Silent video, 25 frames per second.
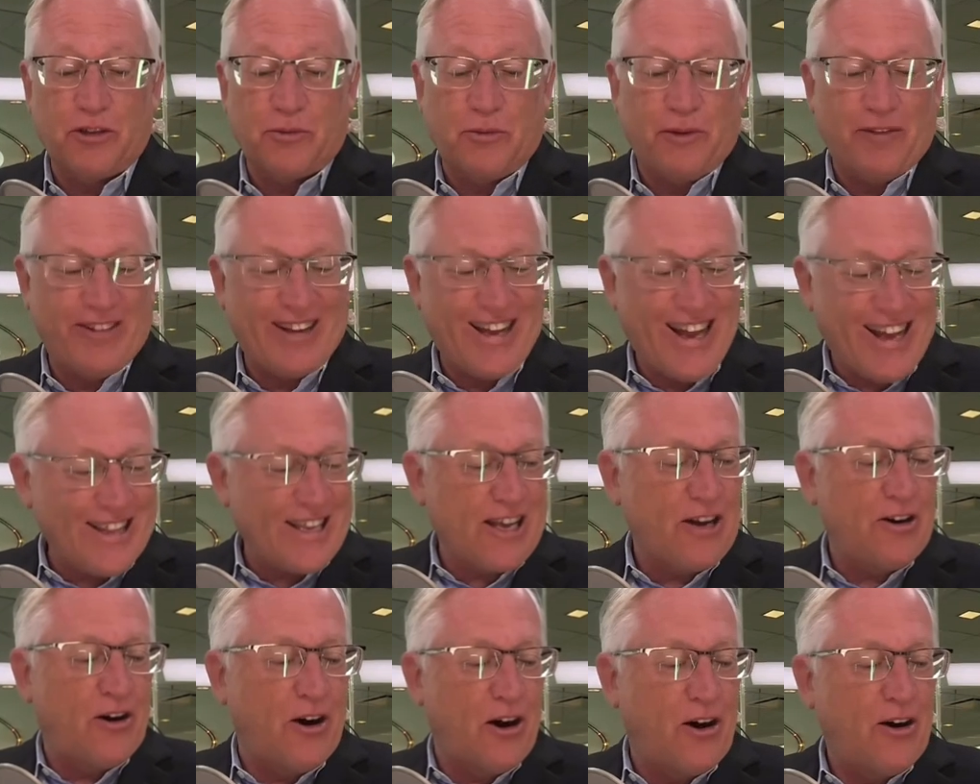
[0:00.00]
We've got
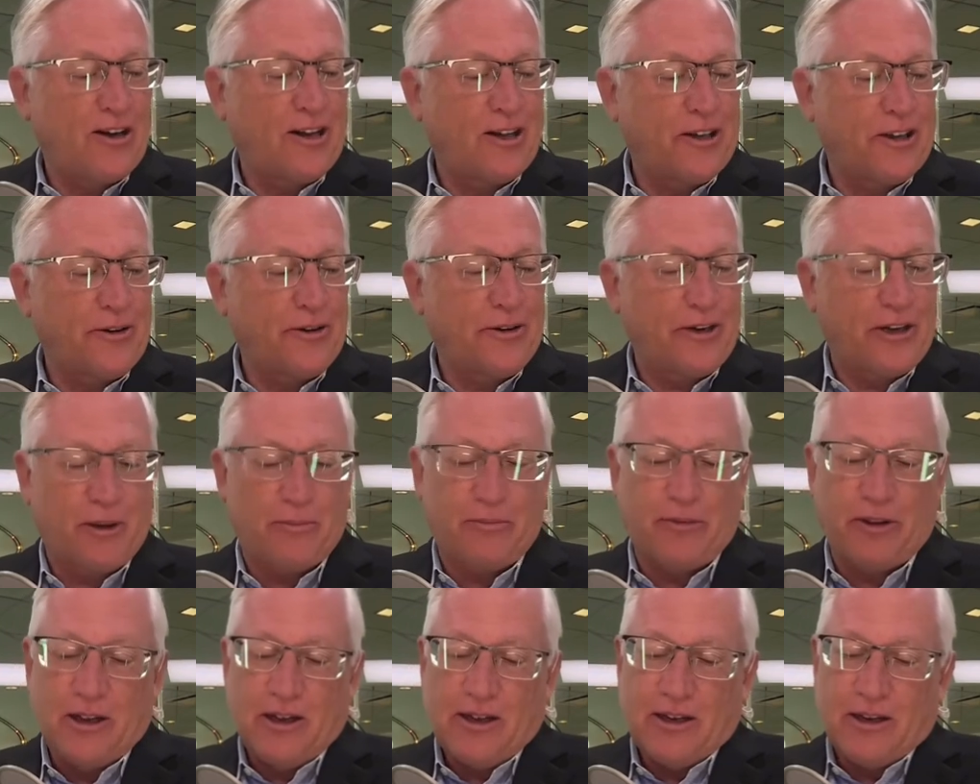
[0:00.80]
that all cleared up
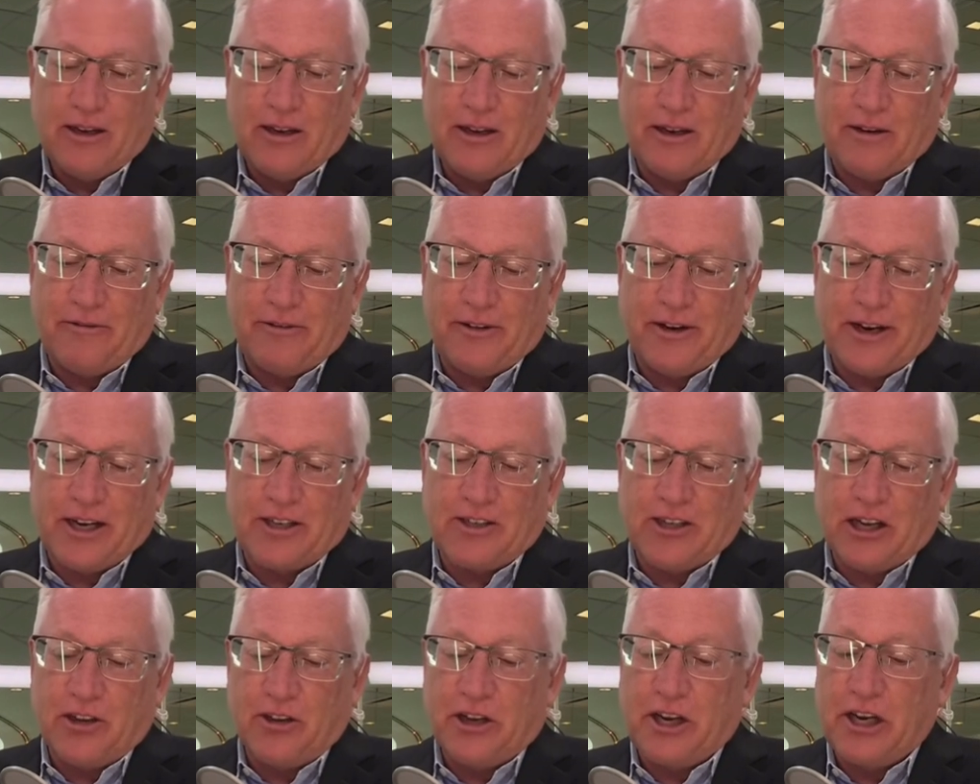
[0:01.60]
for next.
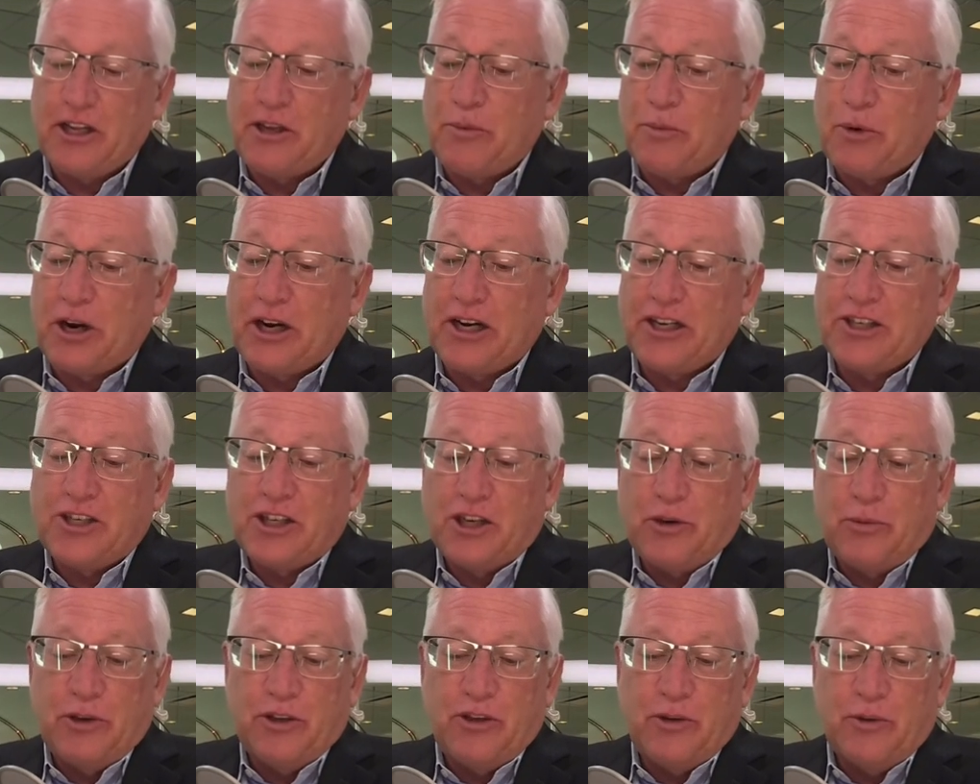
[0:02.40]
Looking at the market
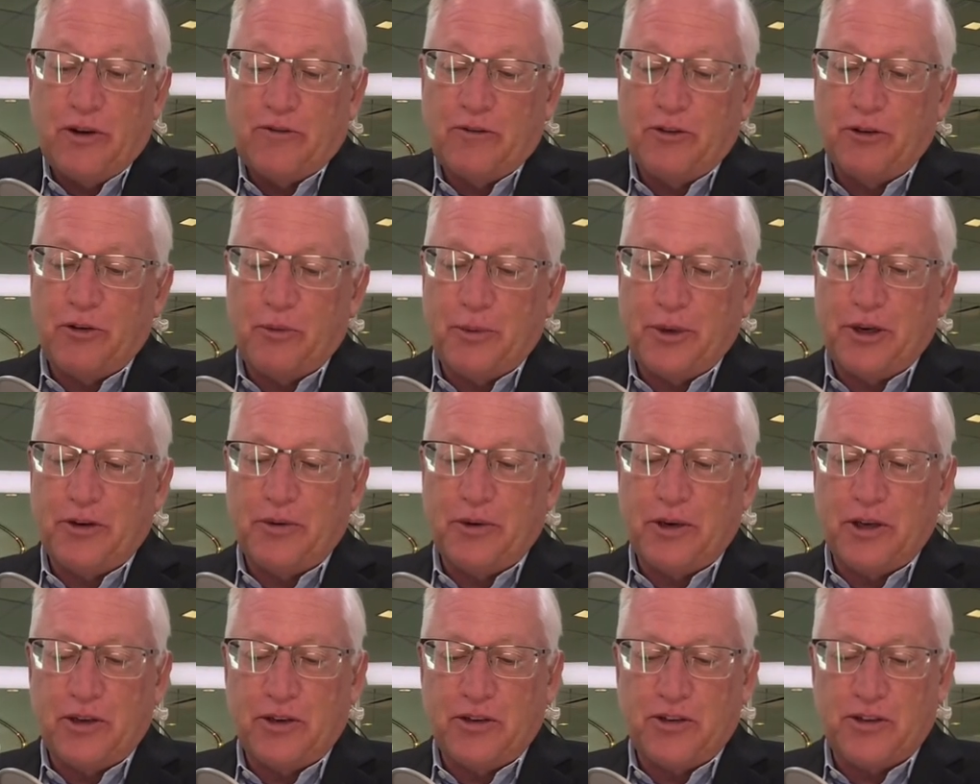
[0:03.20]
share, we do have a little bit of
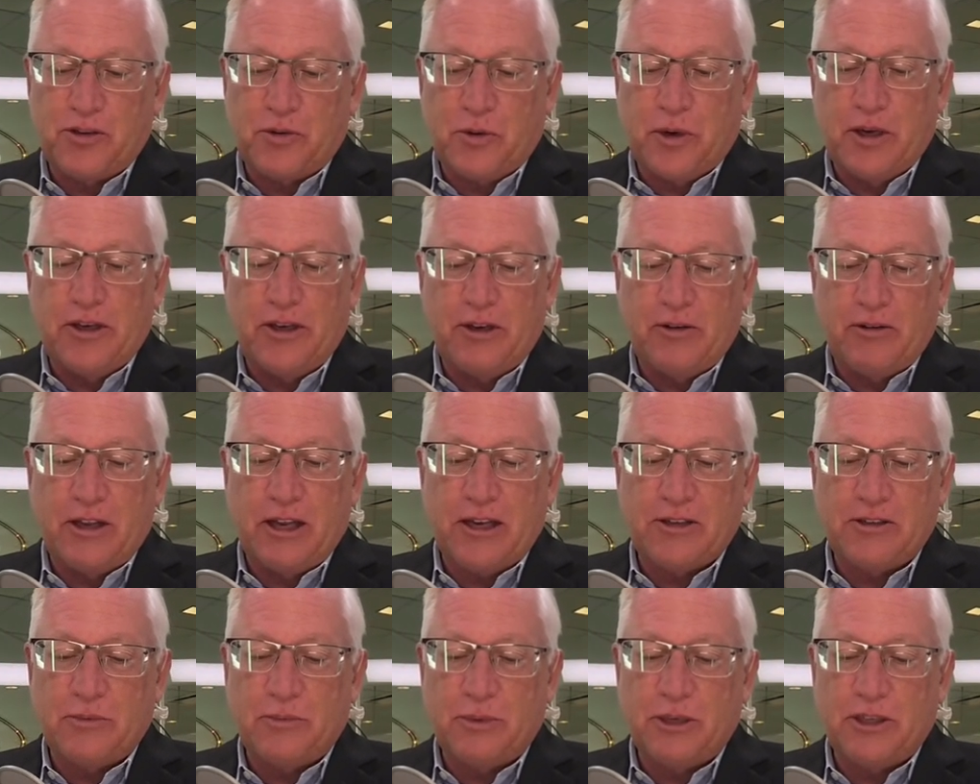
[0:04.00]
green on the screen here. The
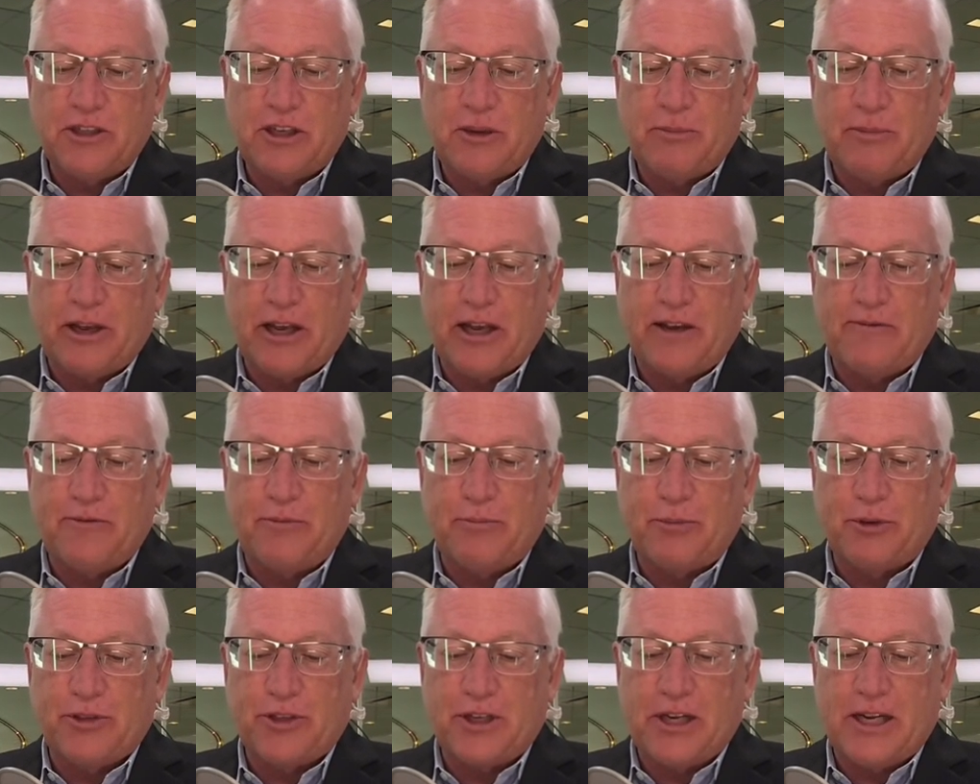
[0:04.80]
S&P's up
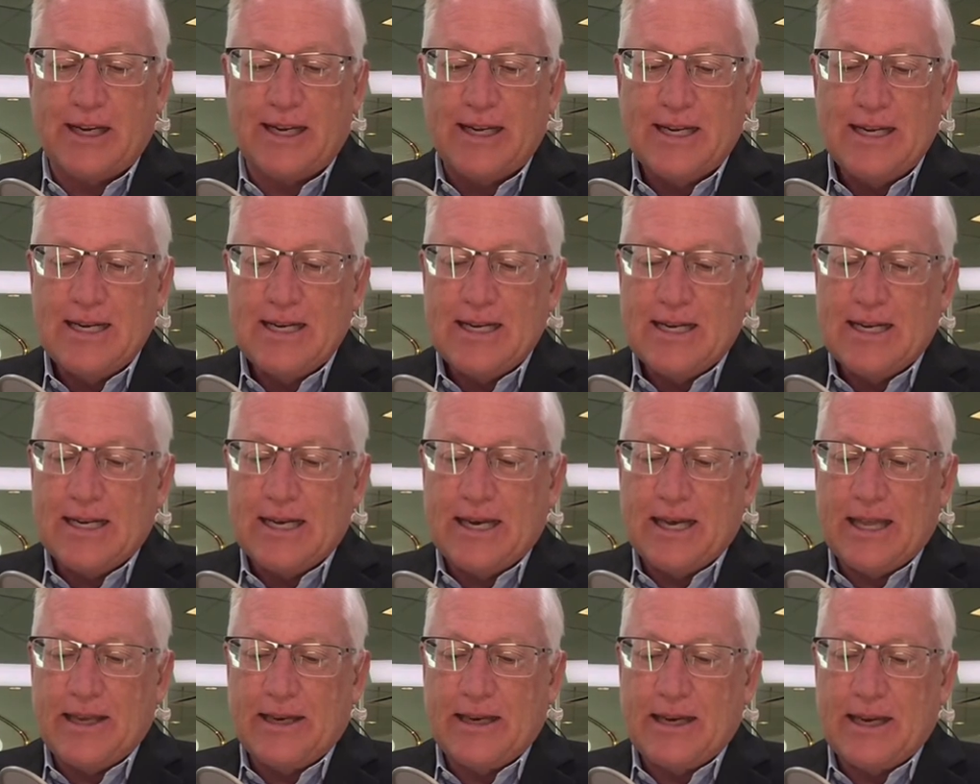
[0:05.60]
0.5%.
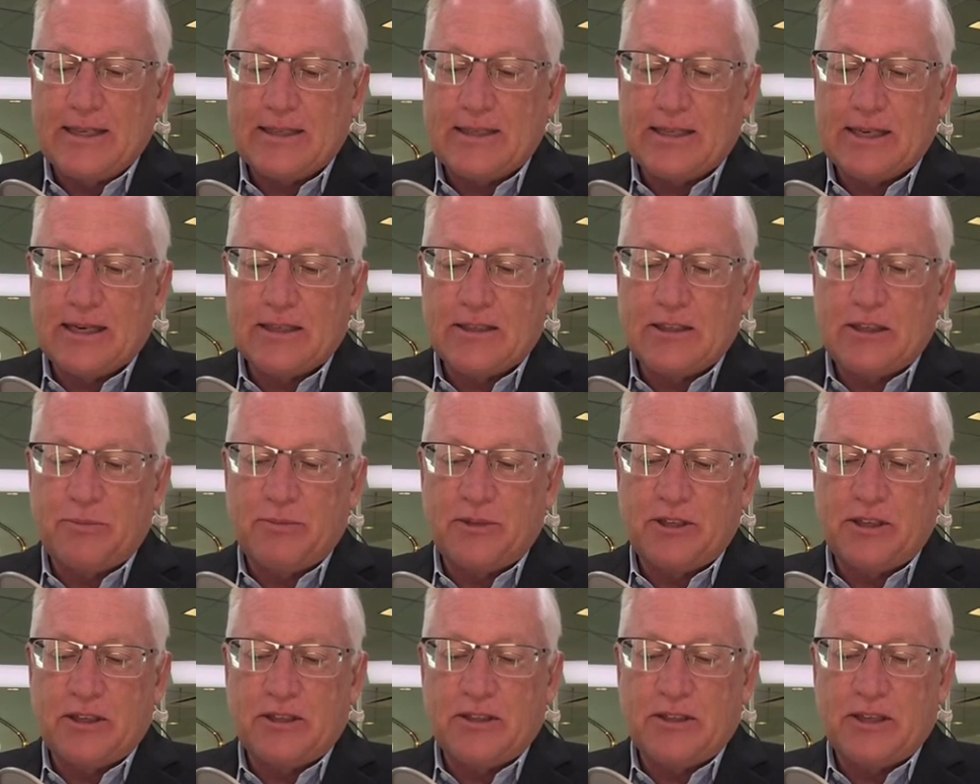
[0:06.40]
The Nasdaq's up
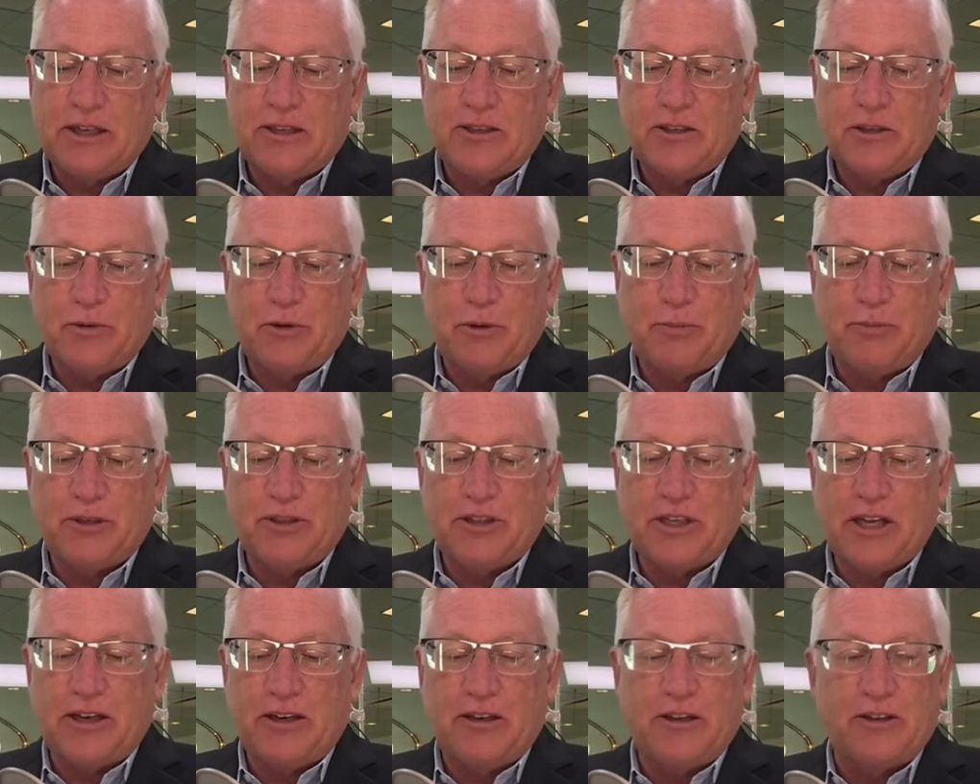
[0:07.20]
0.6%,
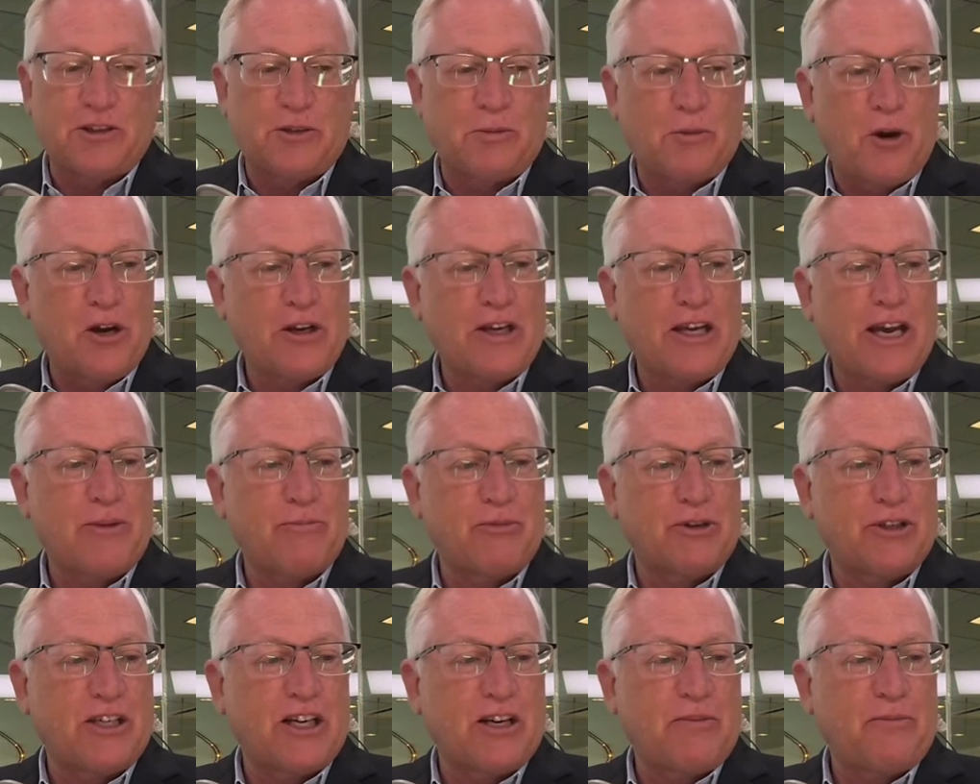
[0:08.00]
and the small
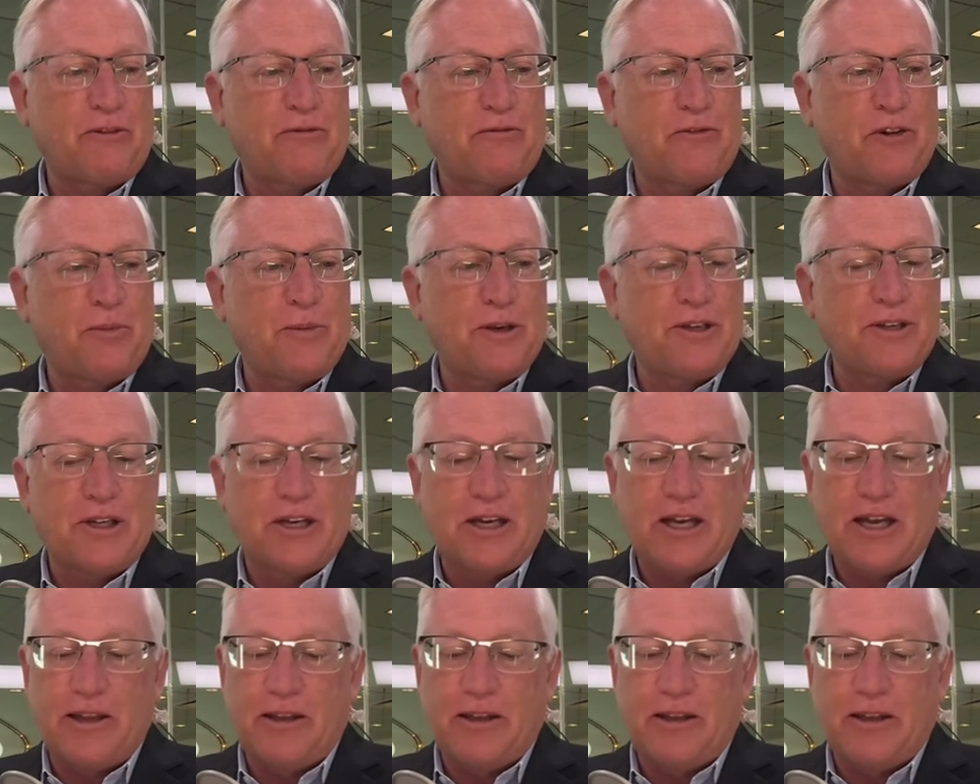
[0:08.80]
cappers outperforming today.